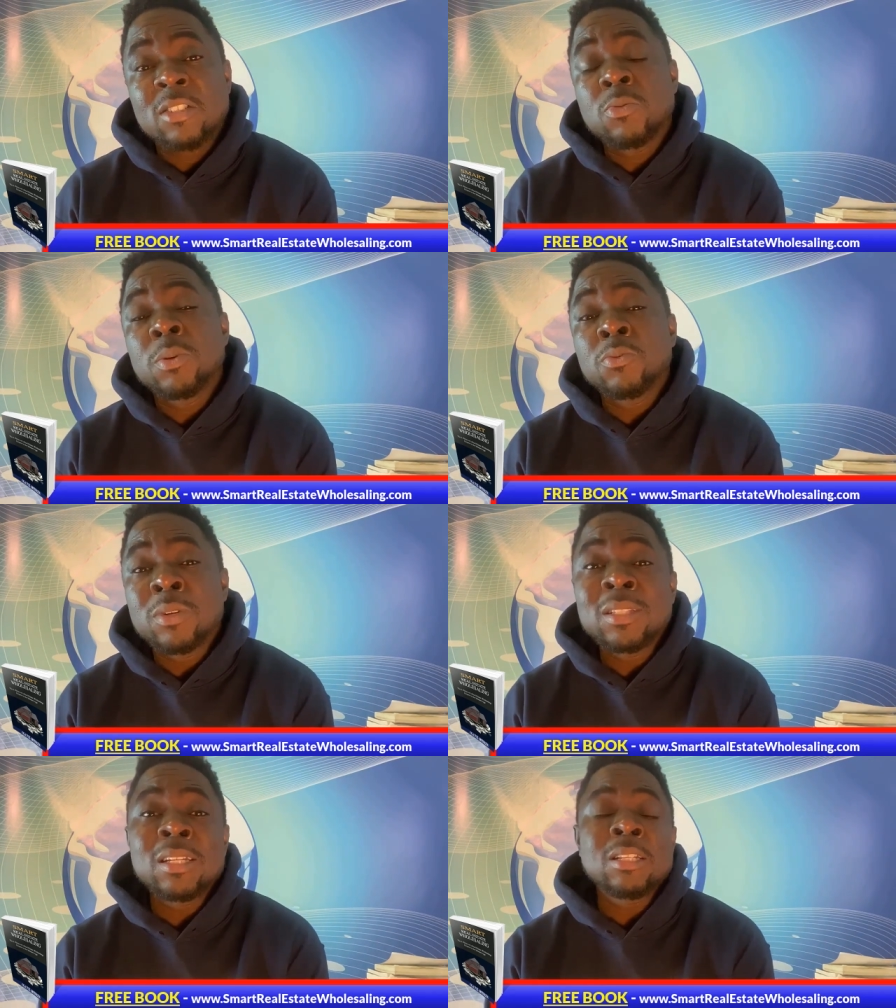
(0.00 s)
it will be
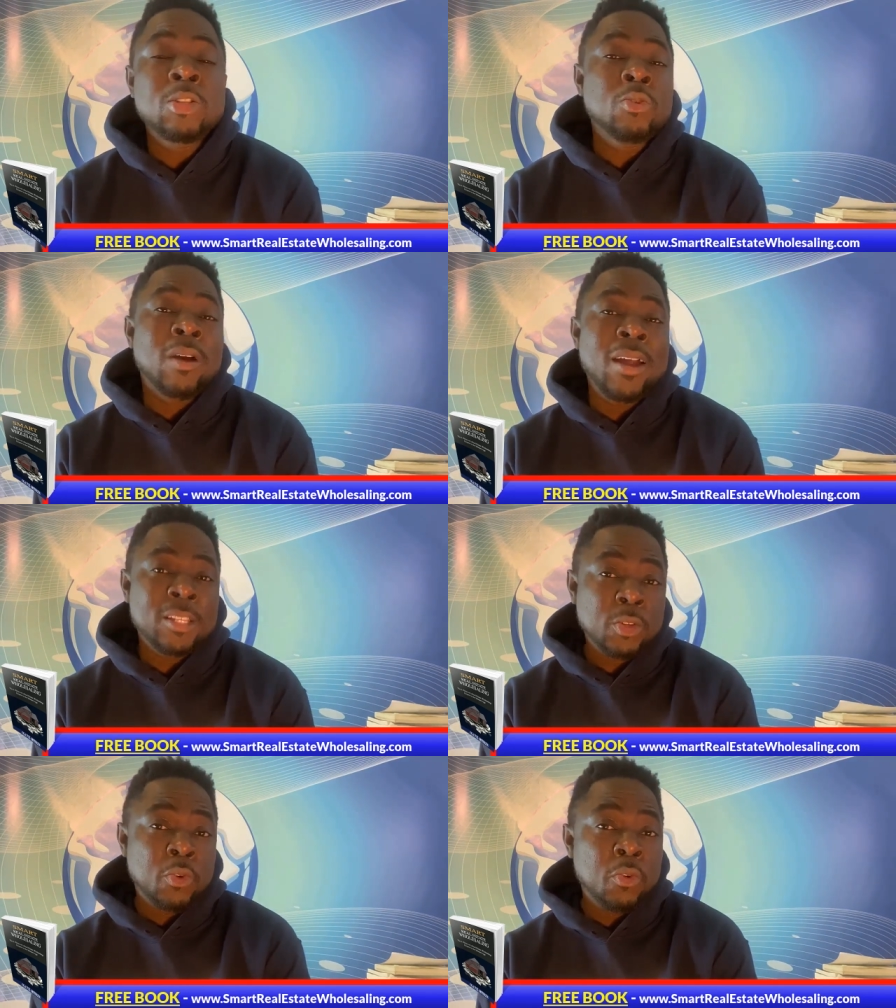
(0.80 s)
written to
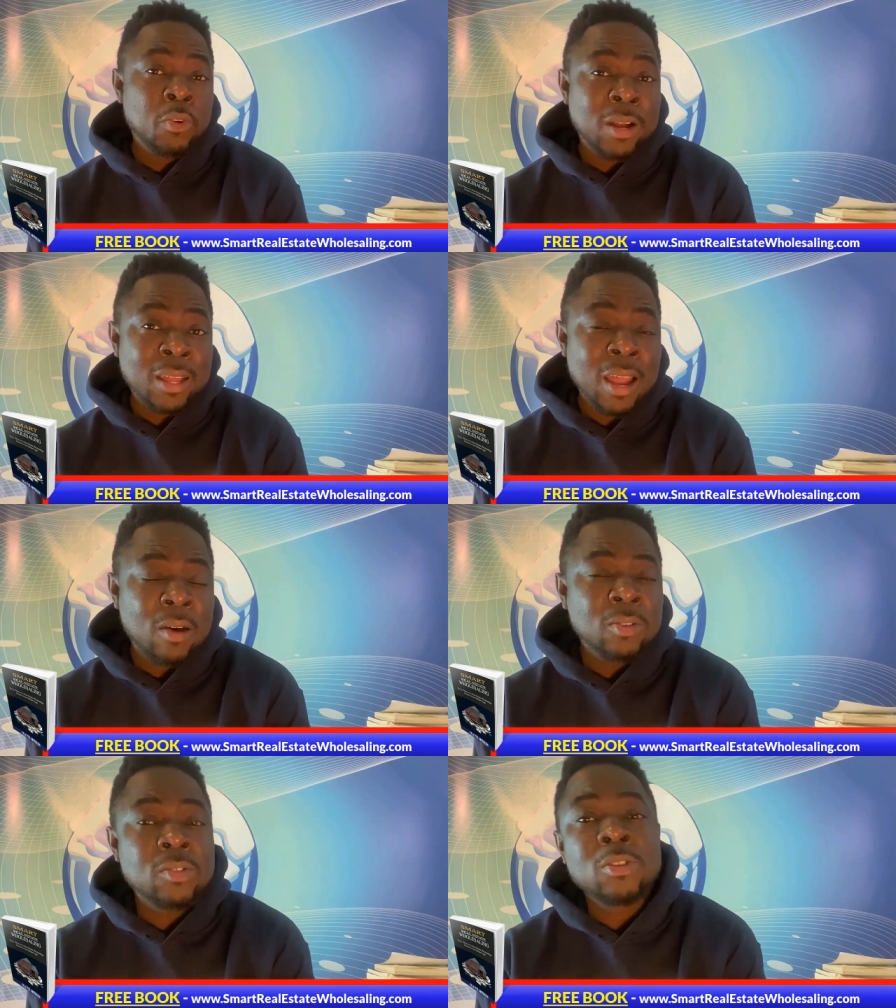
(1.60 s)
escrow
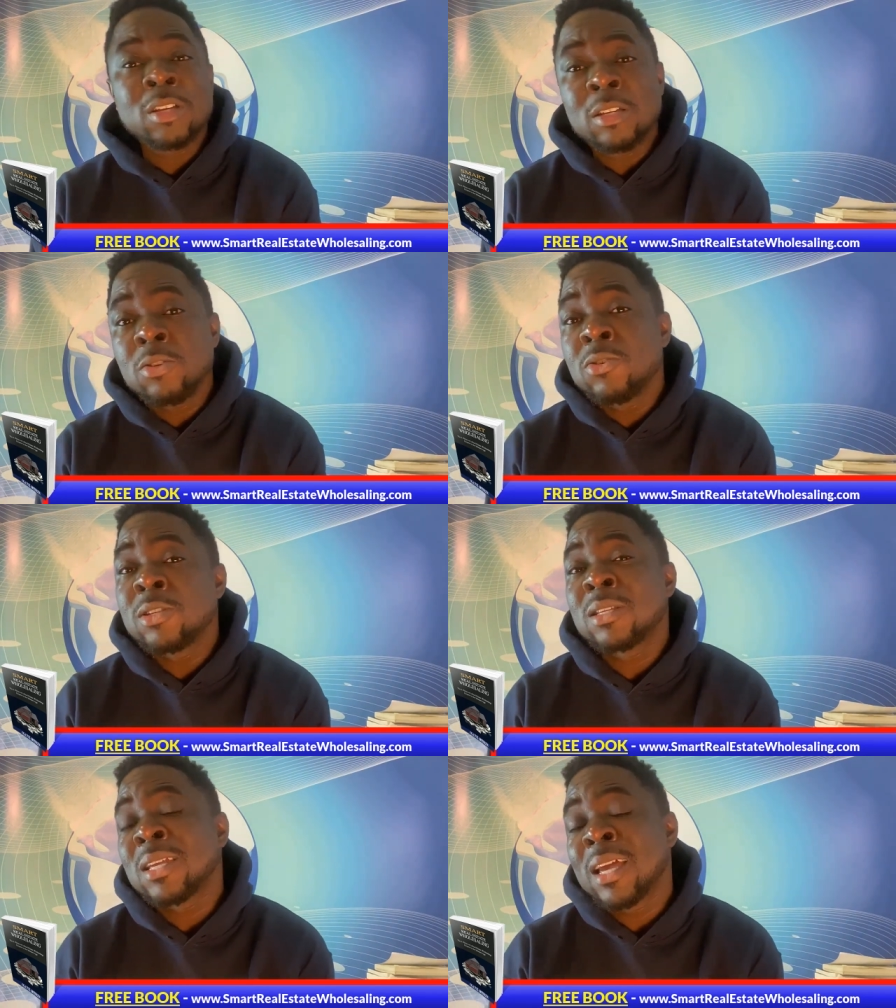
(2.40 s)
account so you can use
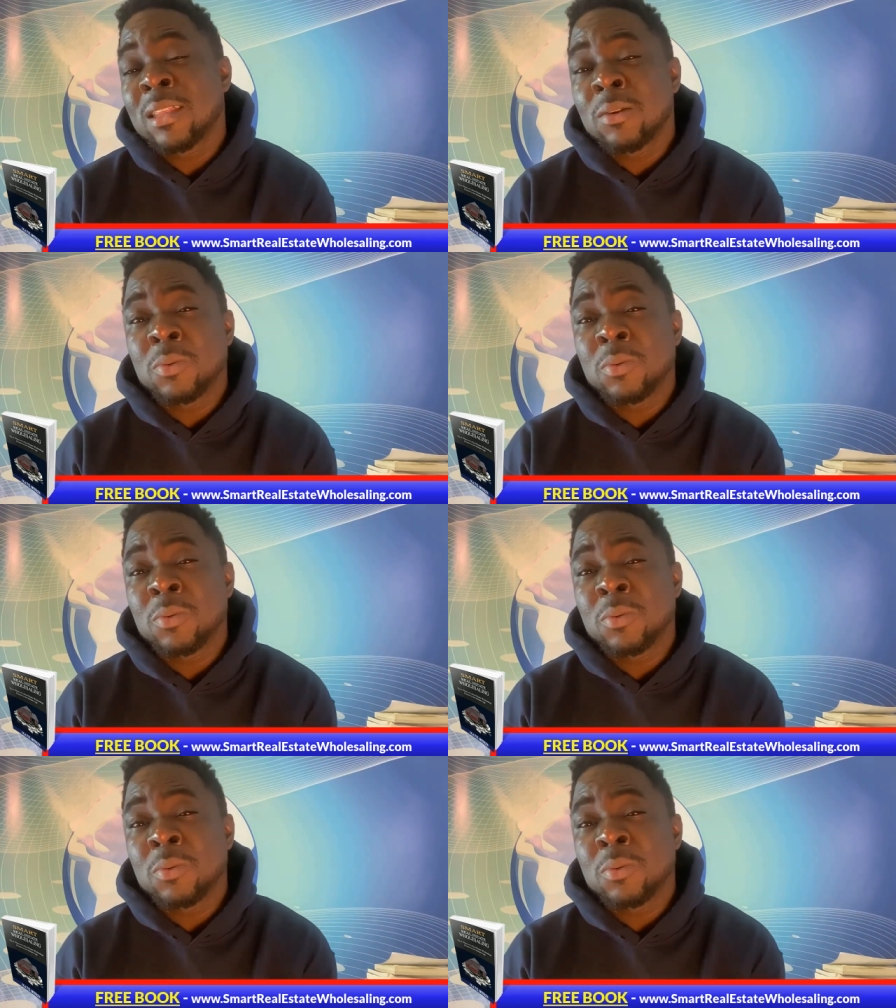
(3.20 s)
it together